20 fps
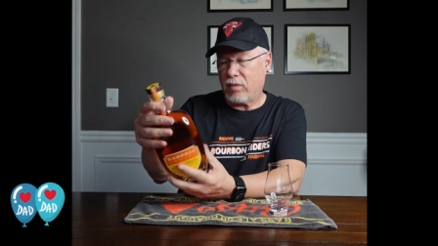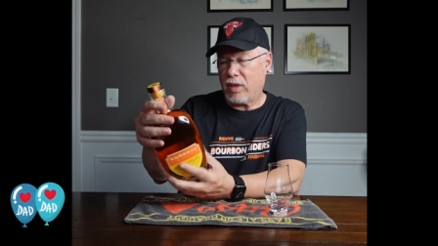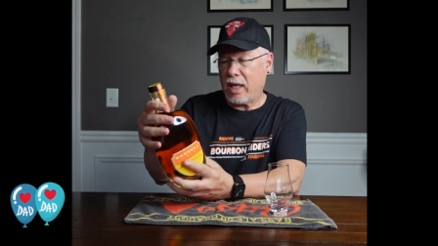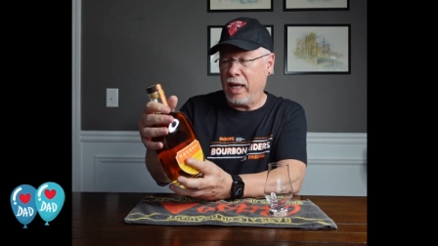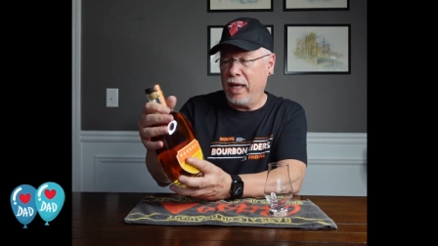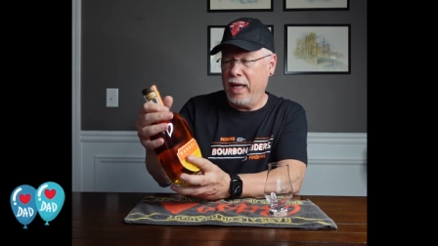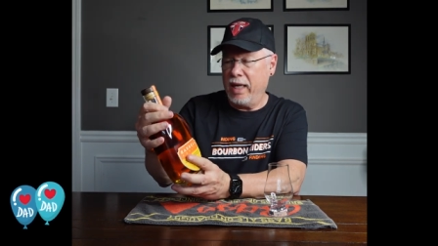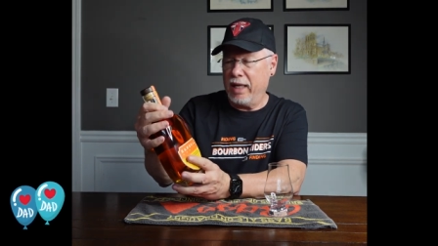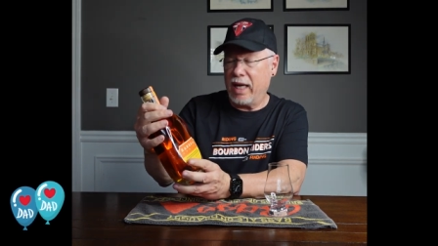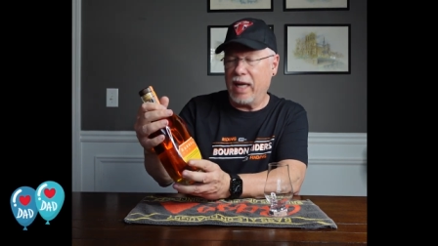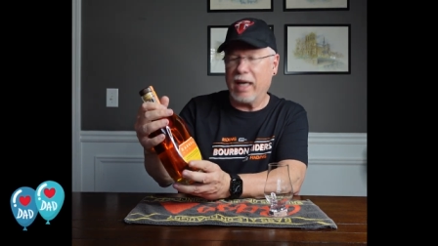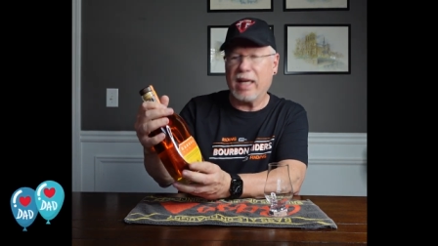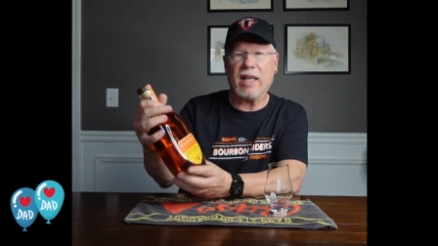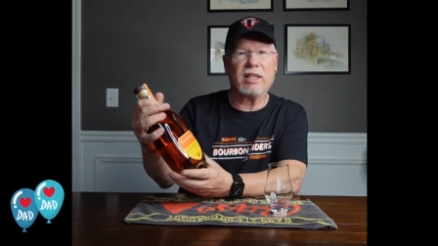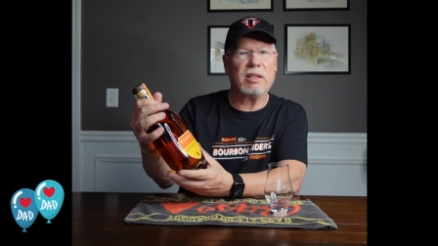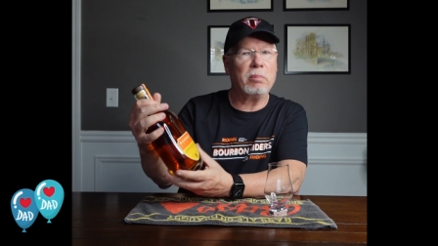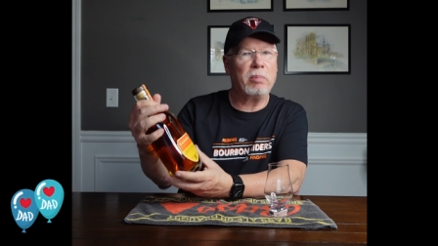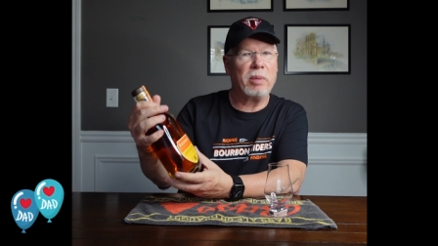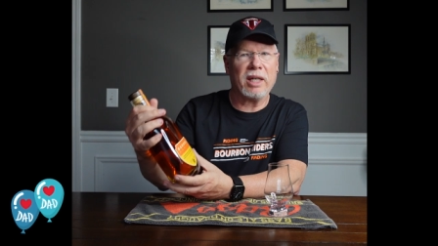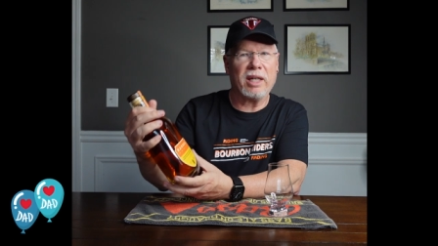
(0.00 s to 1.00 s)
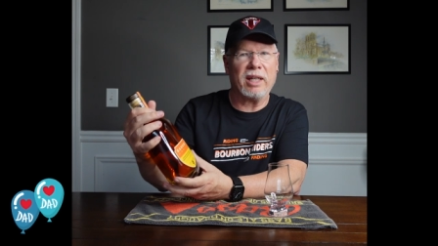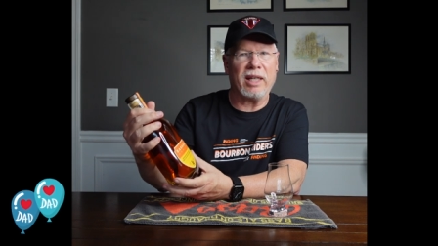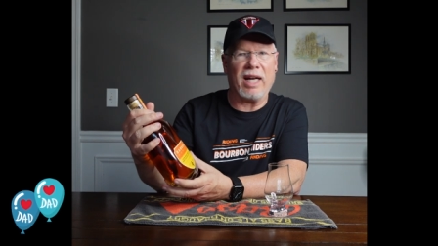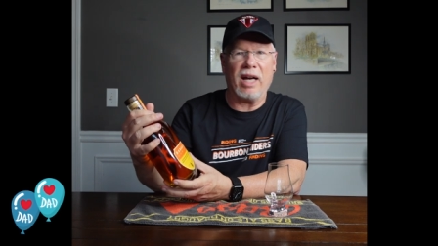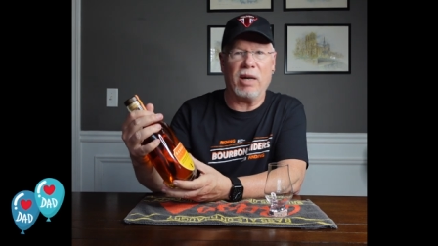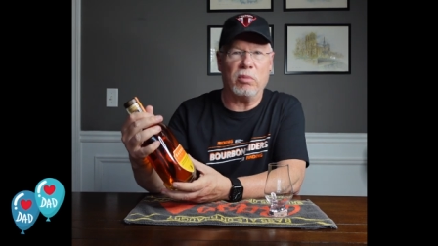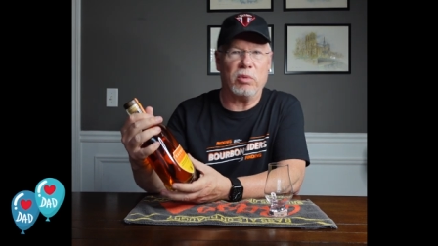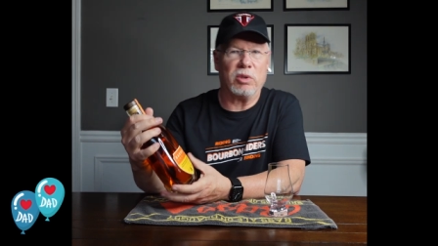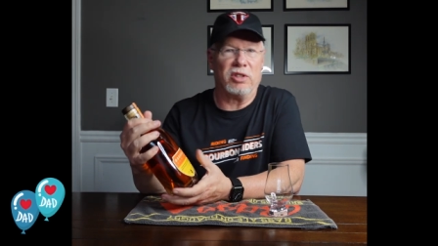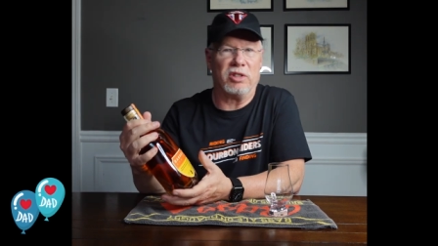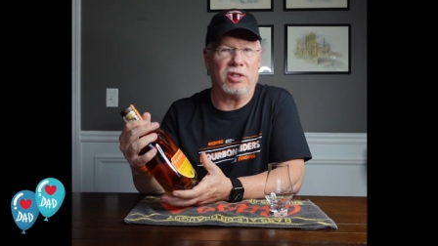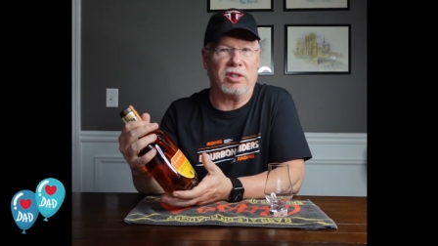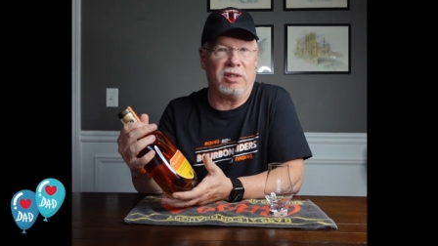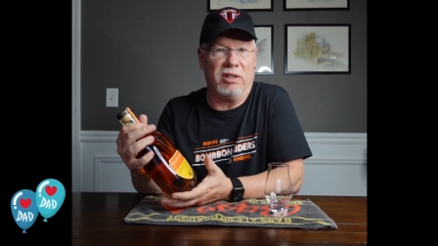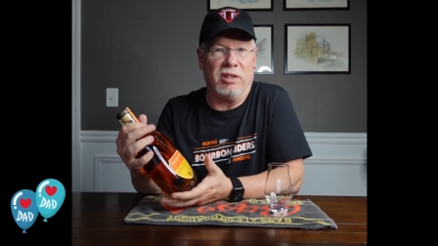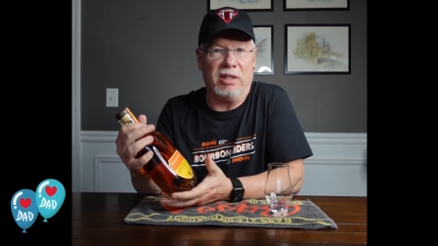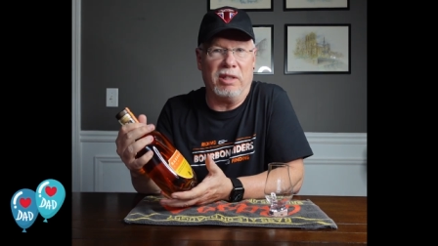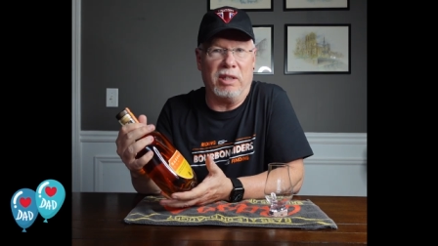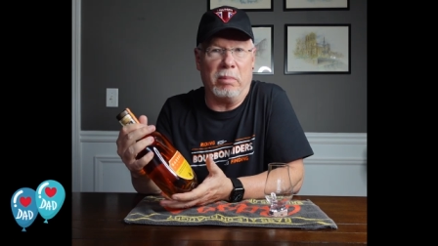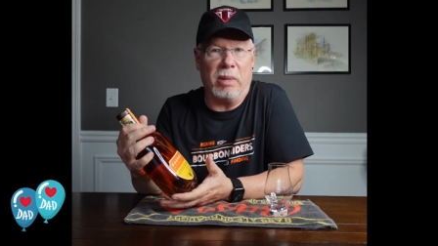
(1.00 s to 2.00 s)
And I got to pick it out, which is
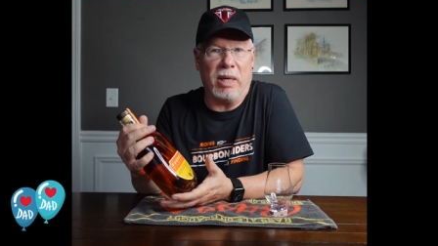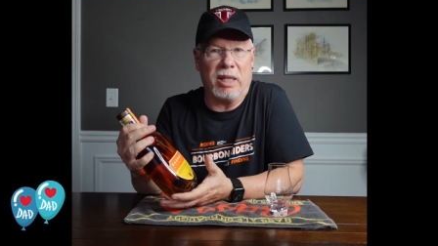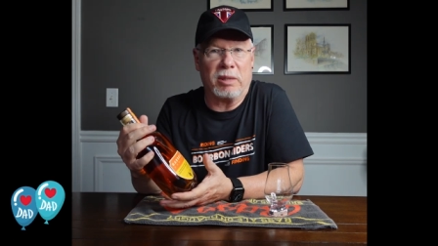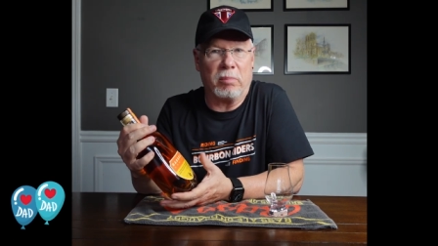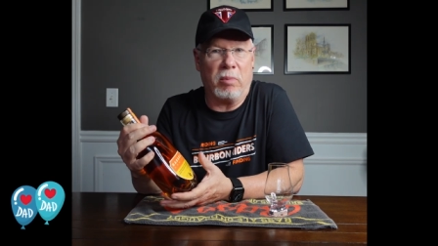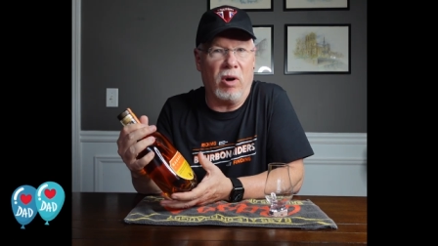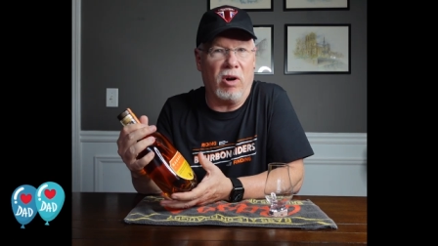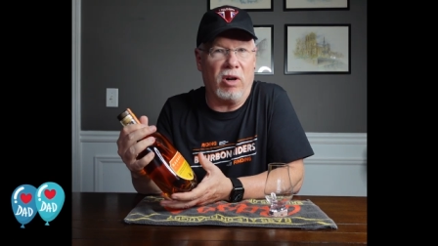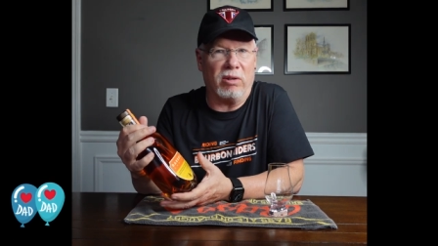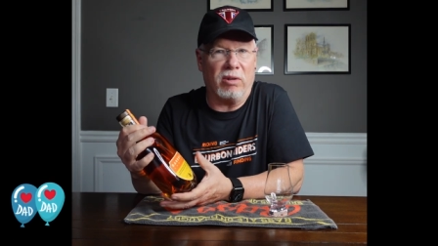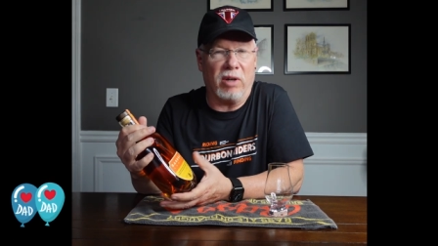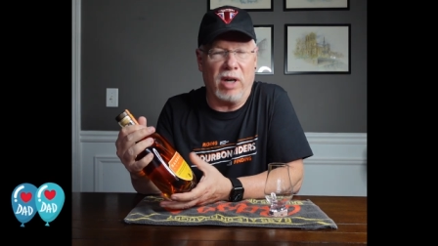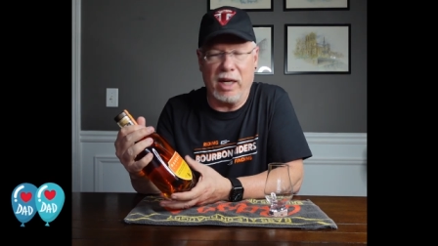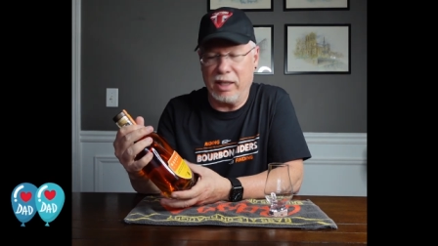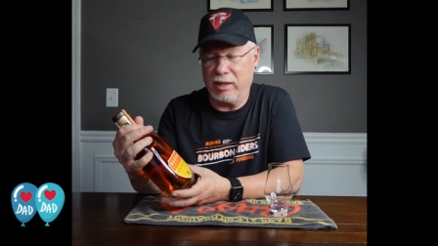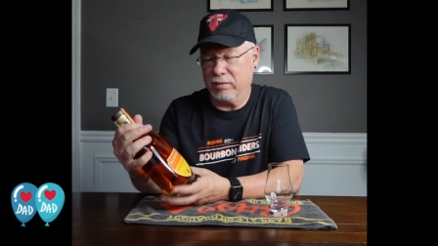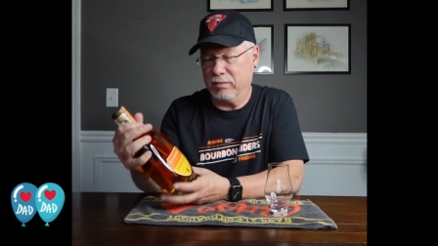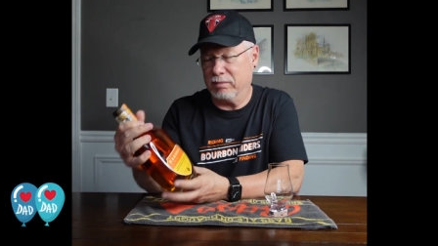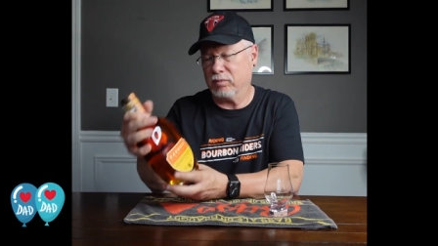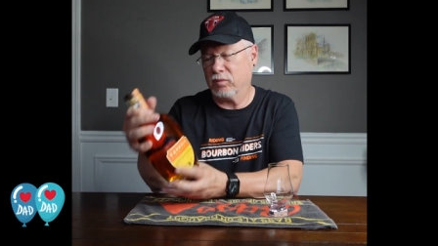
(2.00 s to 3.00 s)
the best part, right?